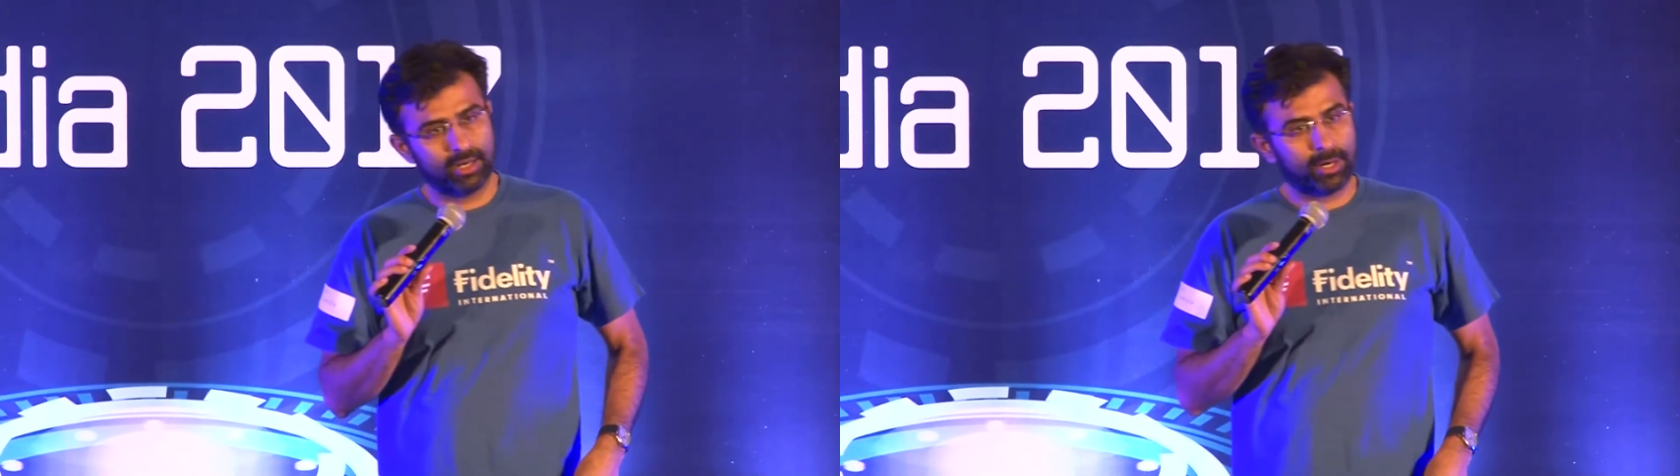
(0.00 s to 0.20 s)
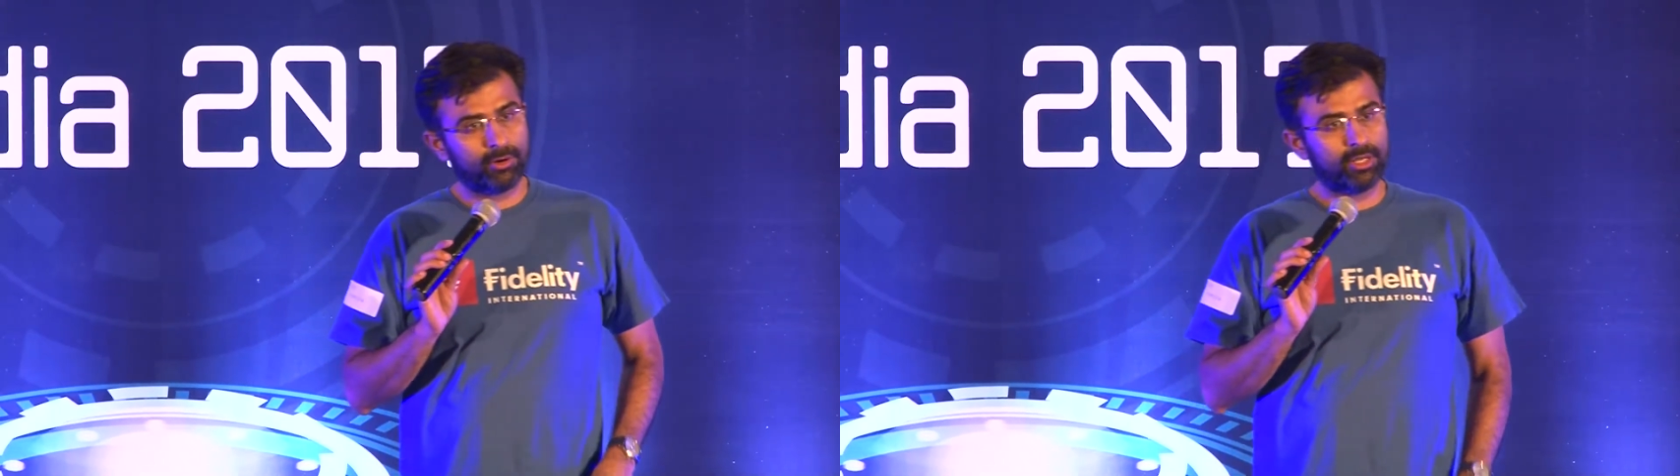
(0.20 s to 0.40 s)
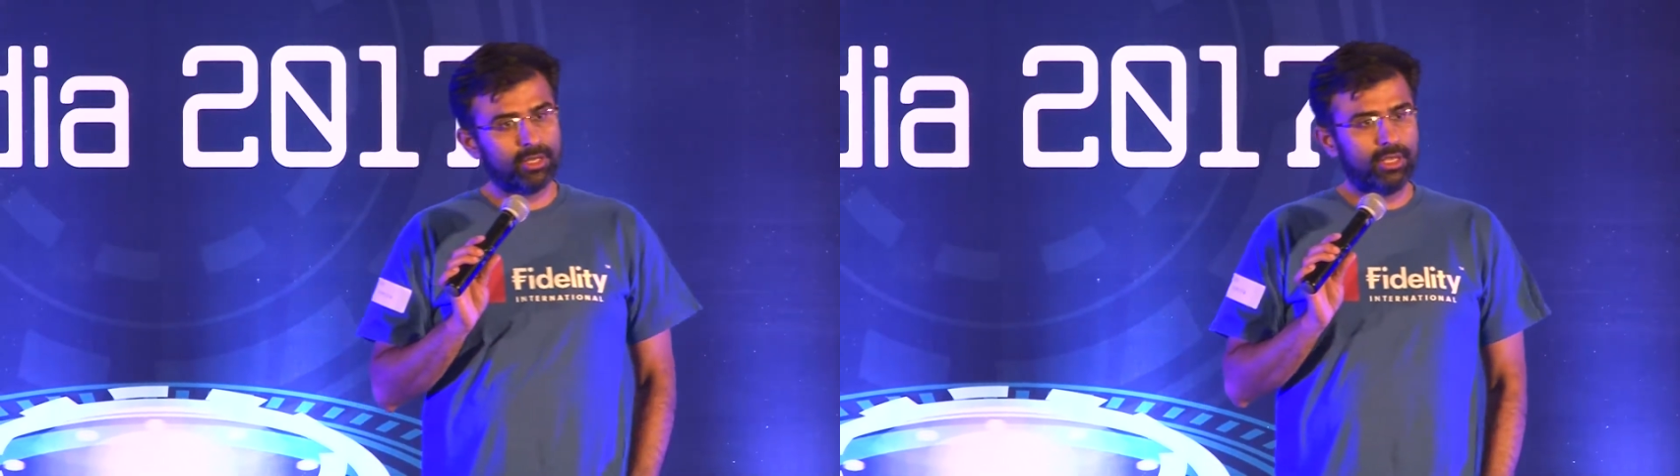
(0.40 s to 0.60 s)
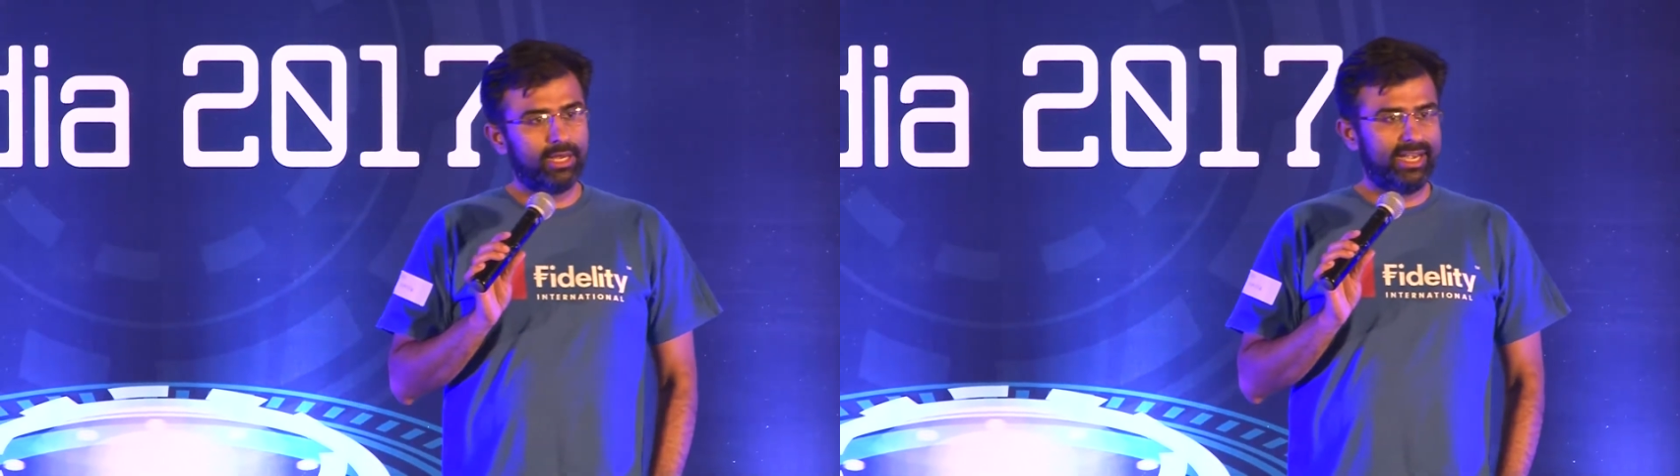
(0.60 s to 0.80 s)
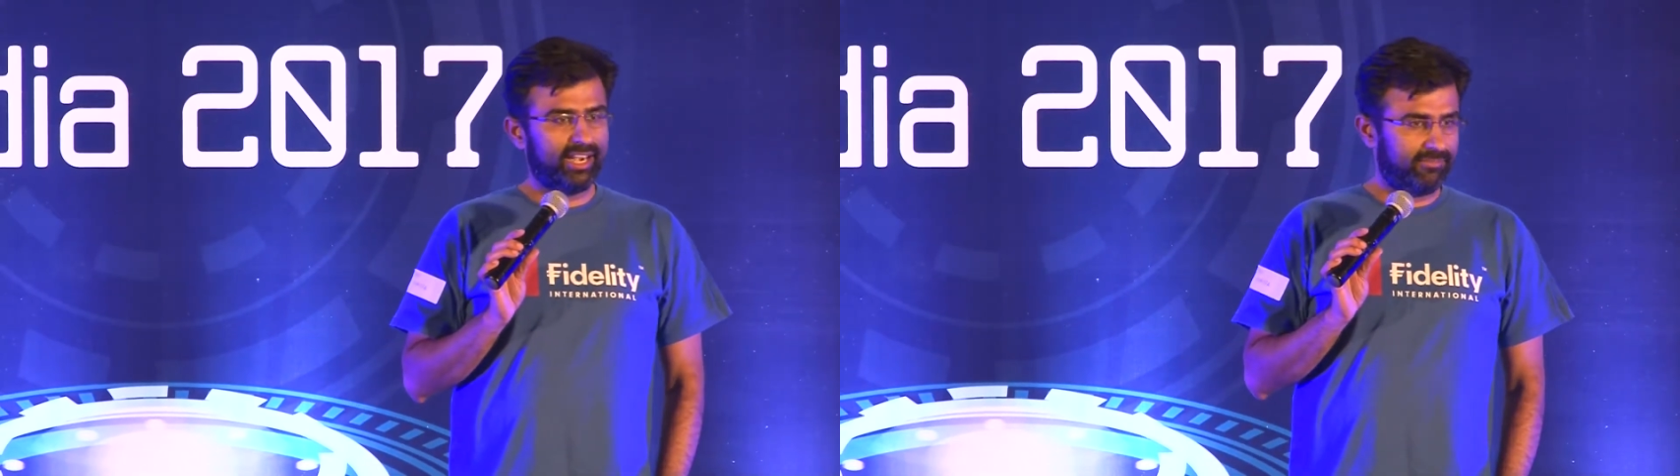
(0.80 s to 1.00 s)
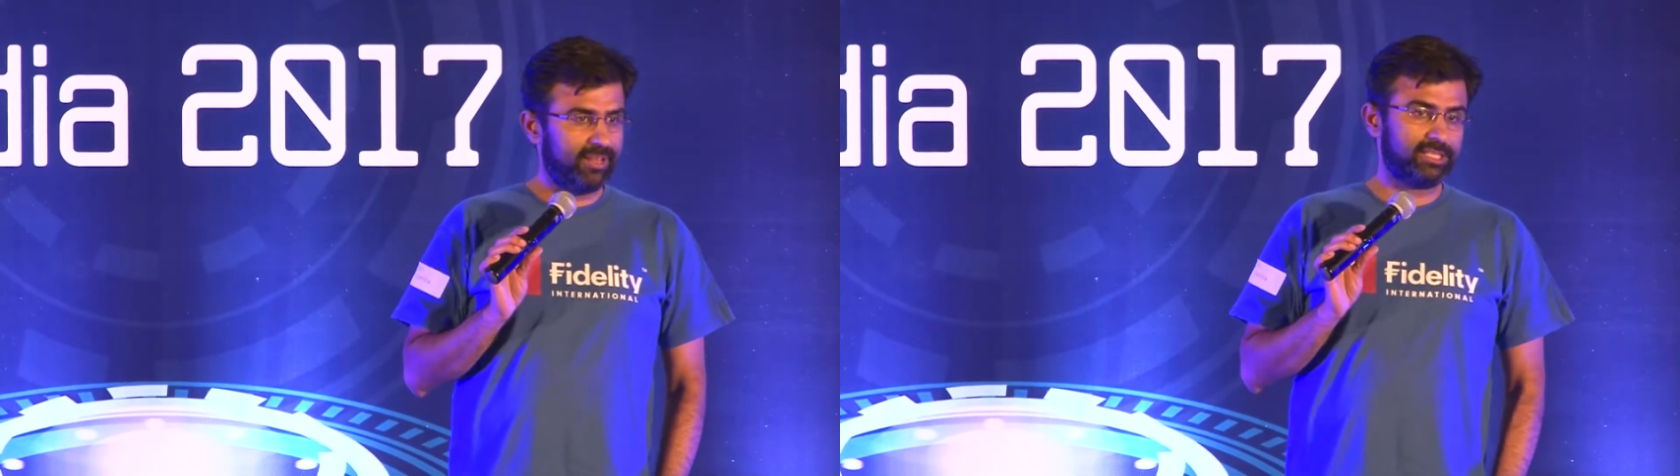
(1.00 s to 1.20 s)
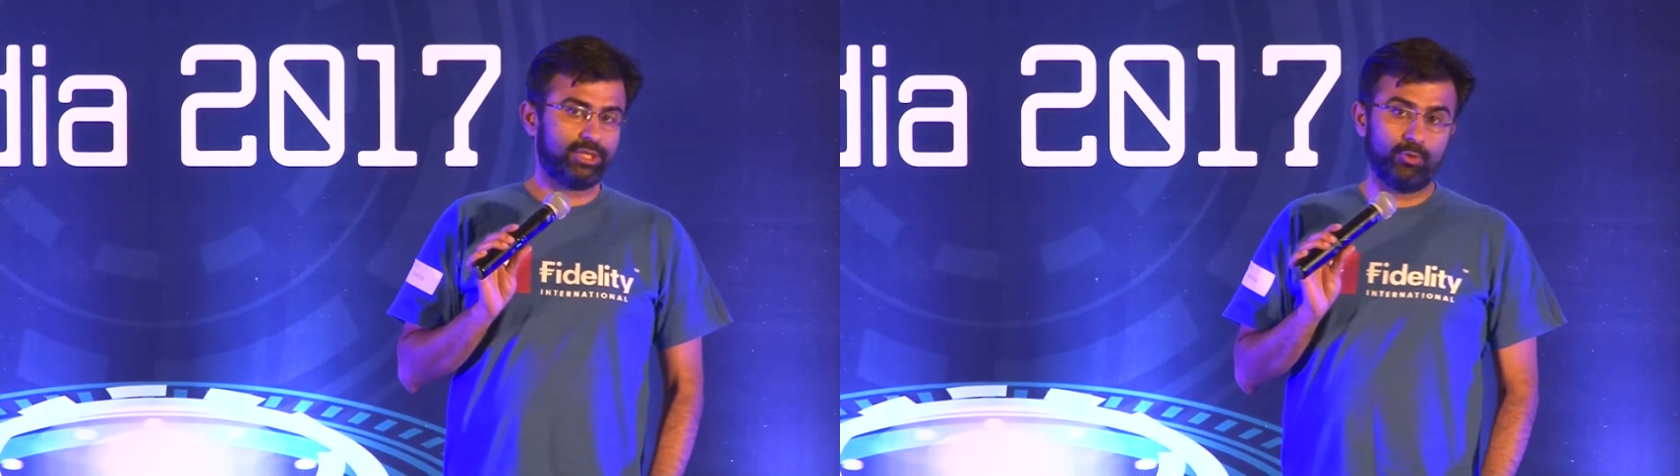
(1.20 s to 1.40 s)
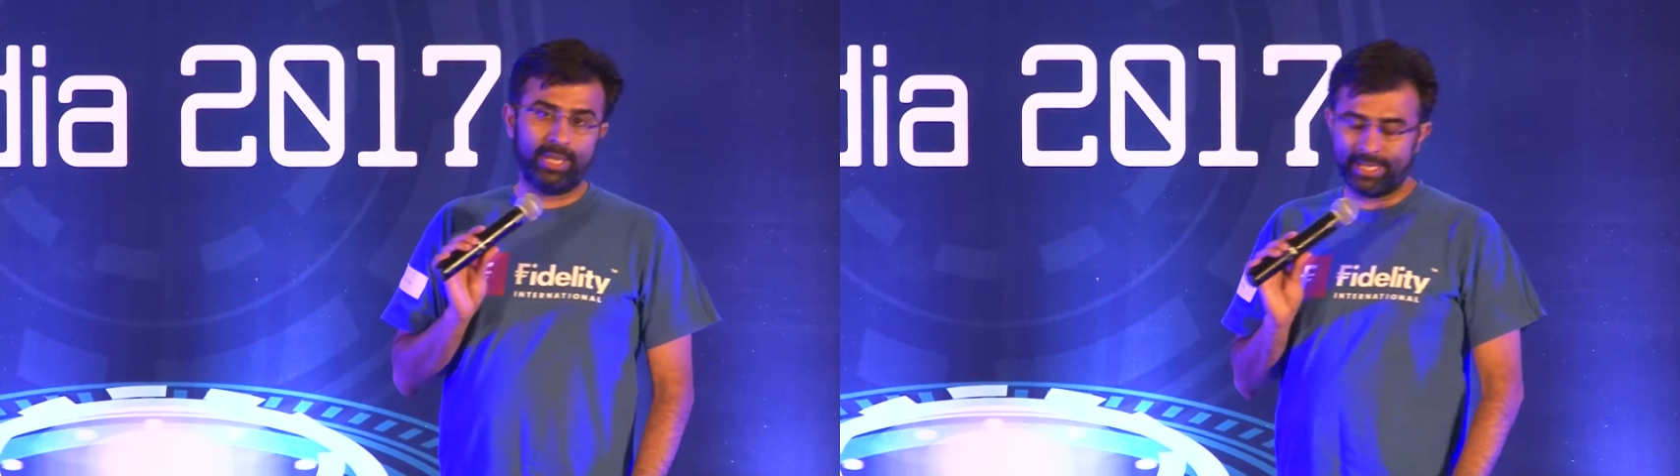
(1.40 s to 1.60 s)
about Netflix doing